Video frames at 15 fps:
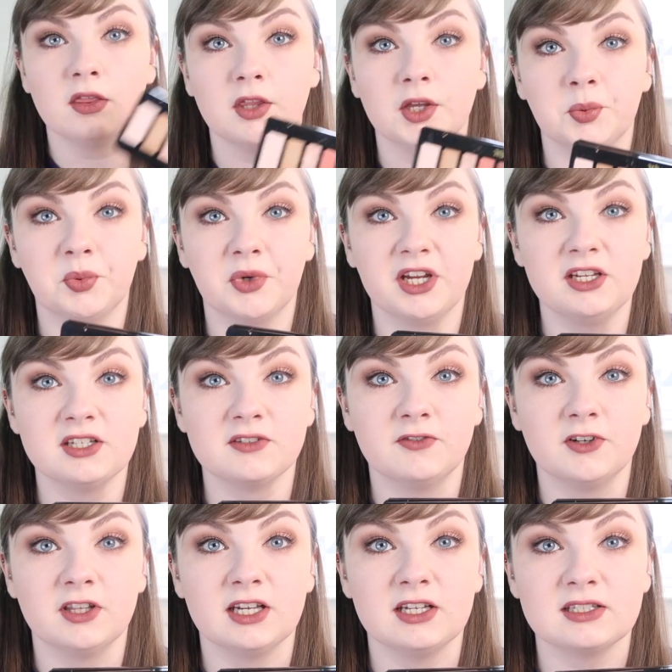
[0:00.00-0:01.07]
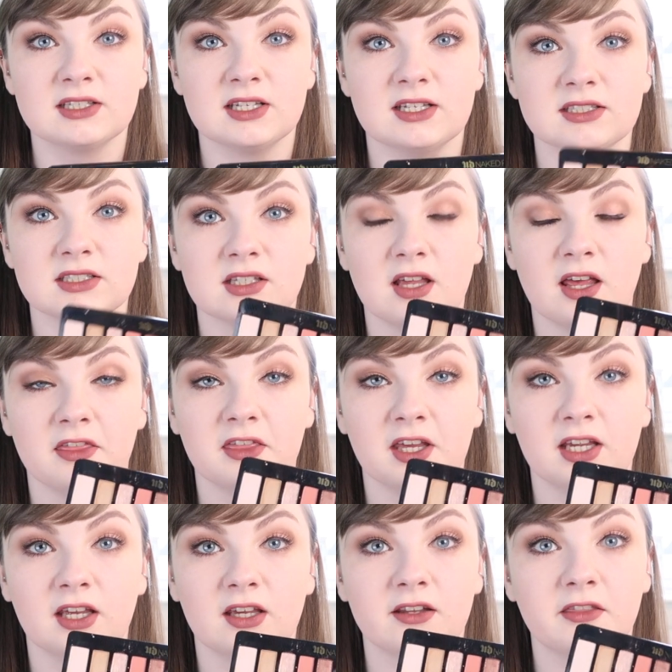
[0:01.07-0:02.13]
The price for this is I
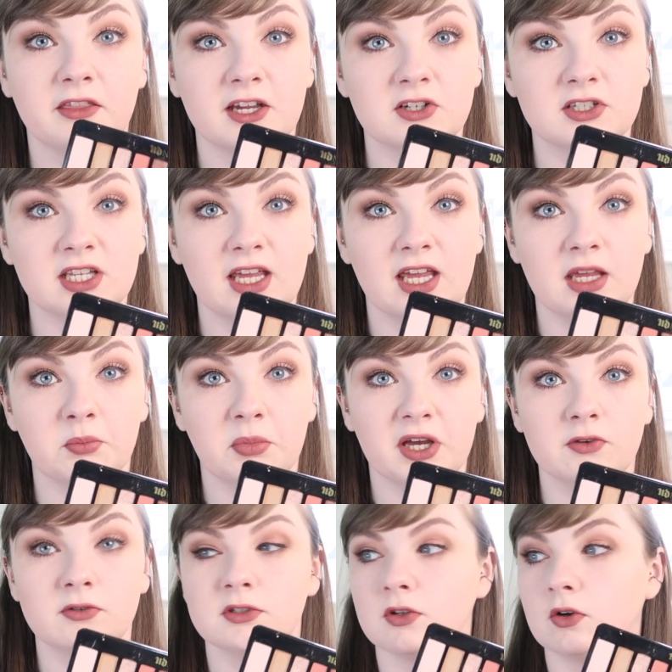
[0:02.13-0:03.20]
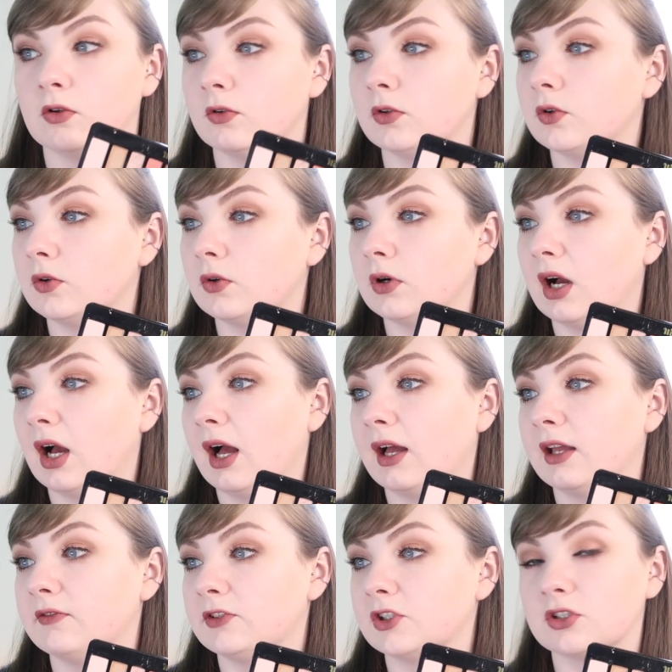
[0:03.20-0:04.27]
think £38, although
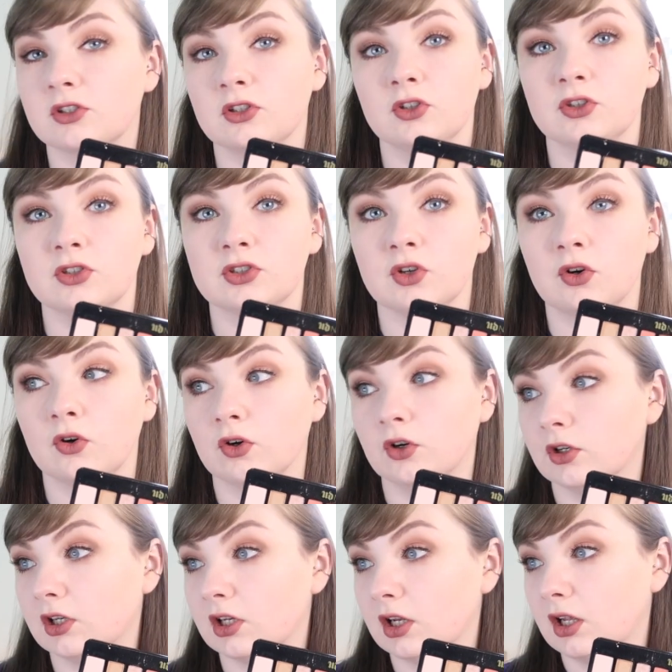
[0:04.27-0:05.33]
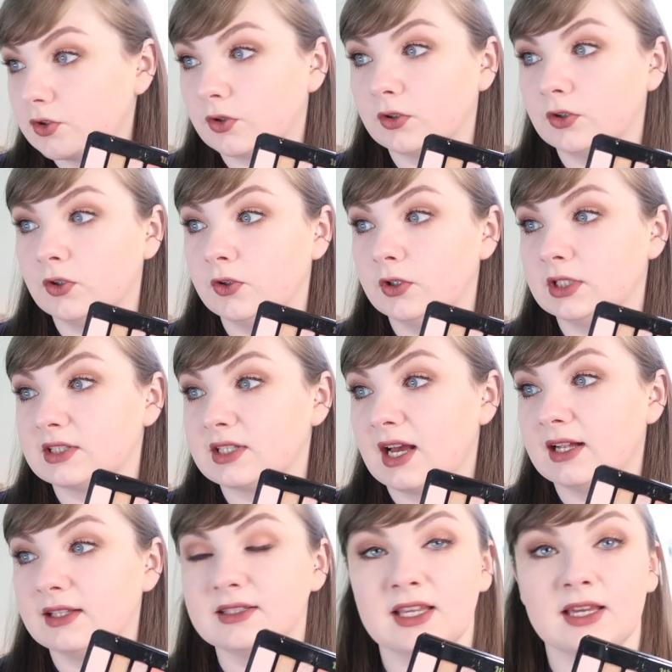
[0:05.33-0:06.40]
I've just looked on John Lewis
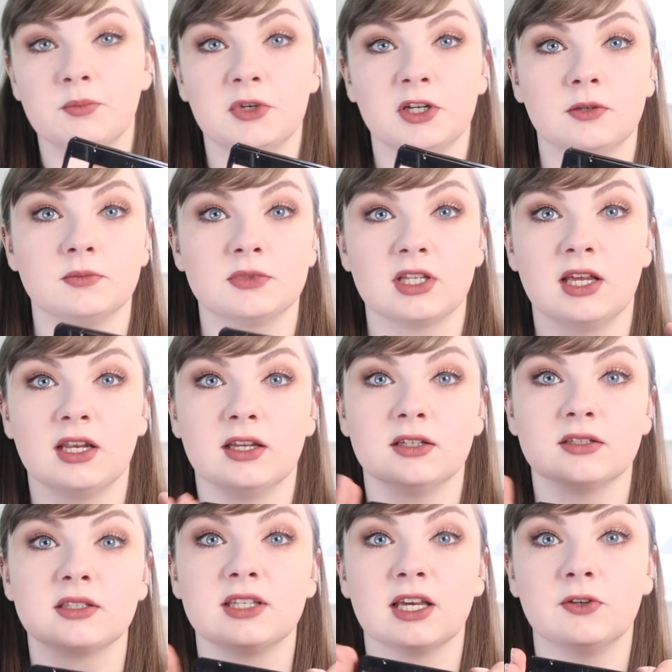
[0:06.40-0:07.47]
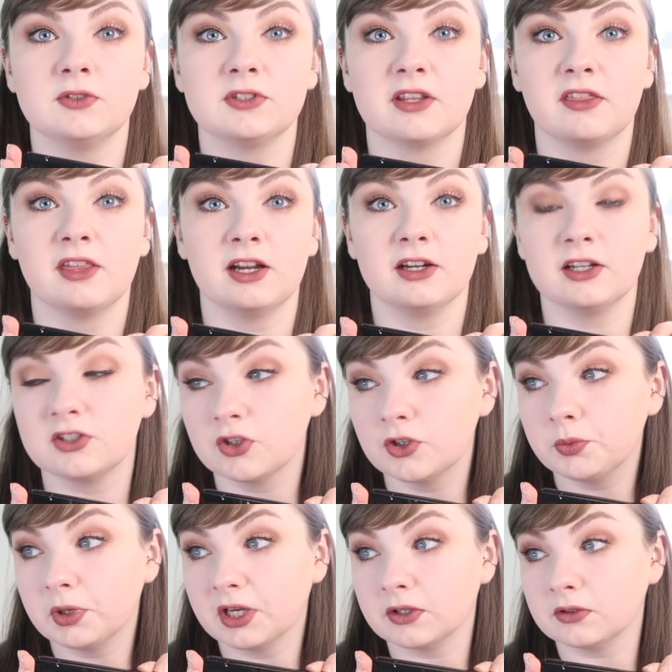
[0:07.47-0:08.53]
and Debenhams and it's down to
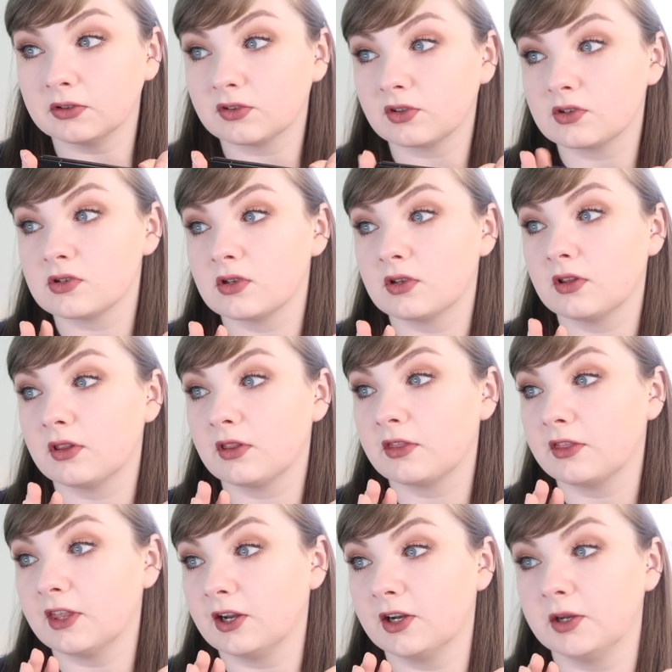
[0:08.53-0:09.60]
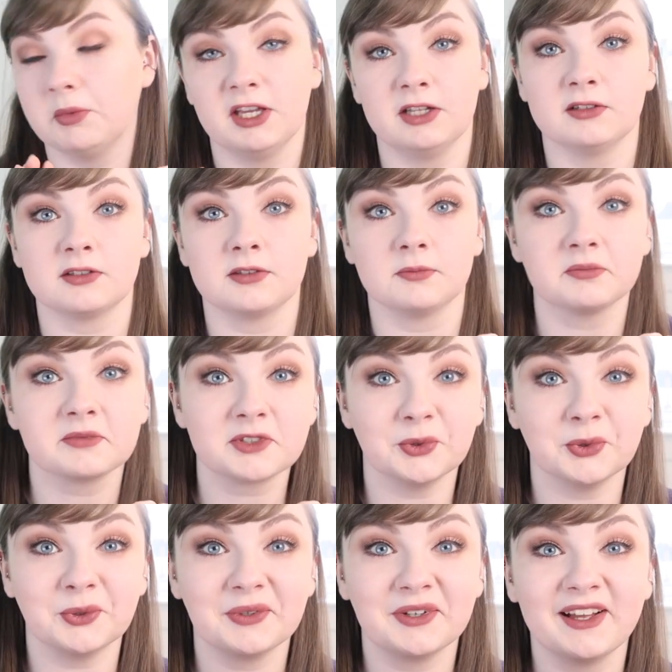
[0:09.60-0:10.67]
£32 30p,
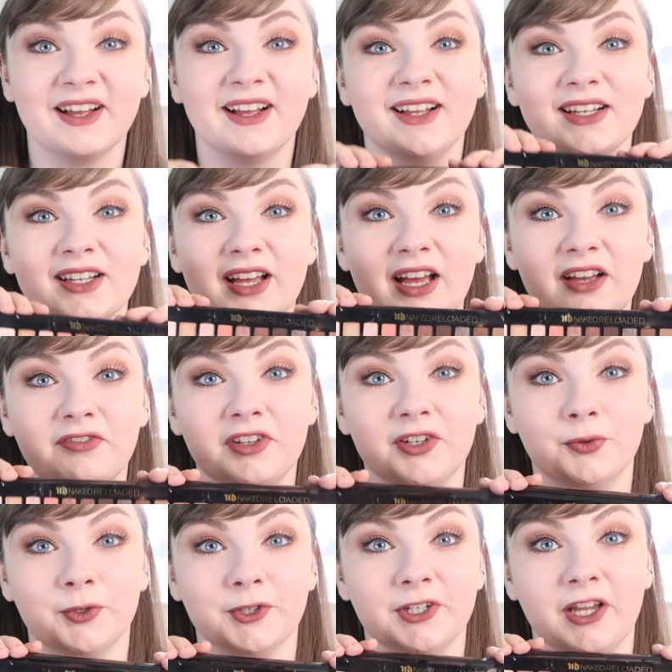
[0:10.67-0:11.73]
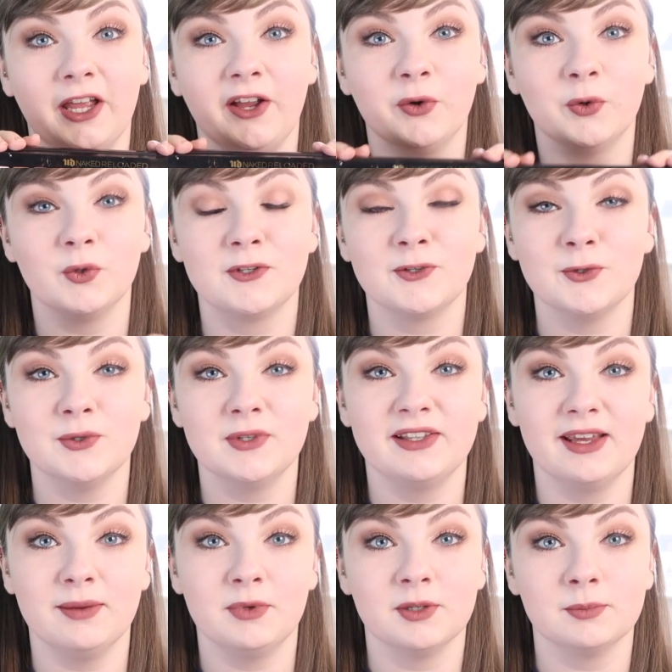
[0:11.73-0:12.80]
so if you're wanting it, go to
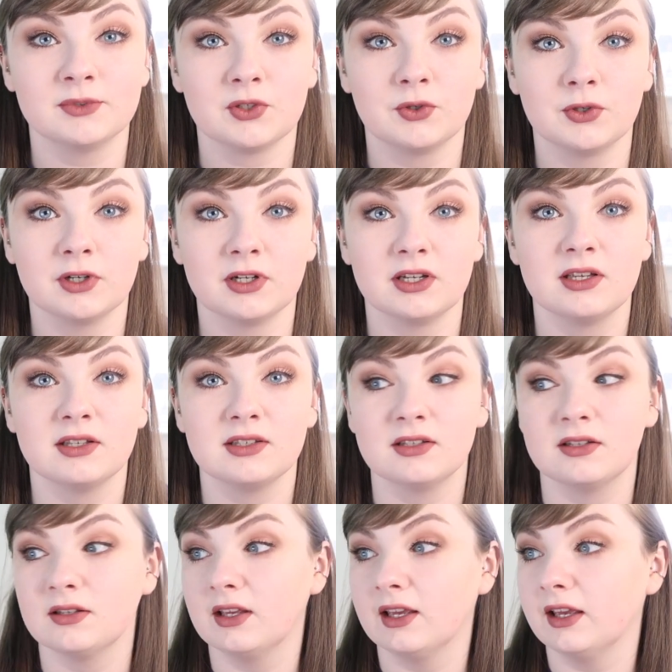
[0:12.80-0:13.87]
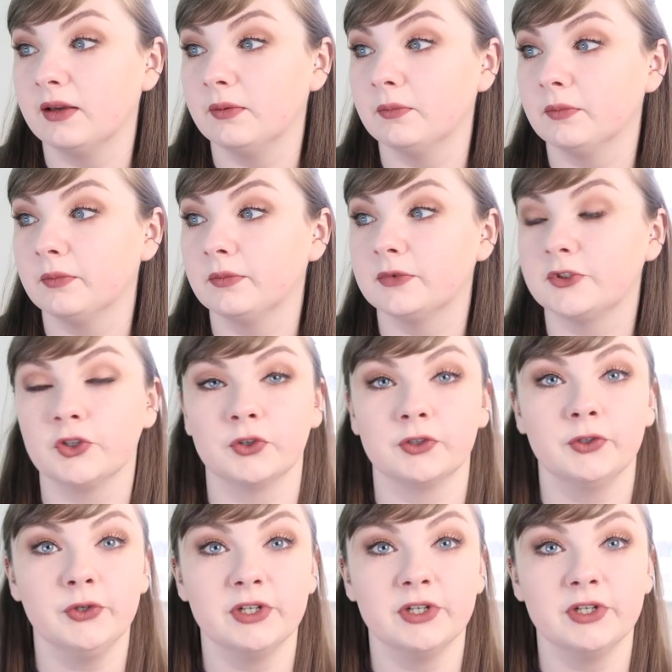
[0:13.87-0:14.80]
Debenhams or John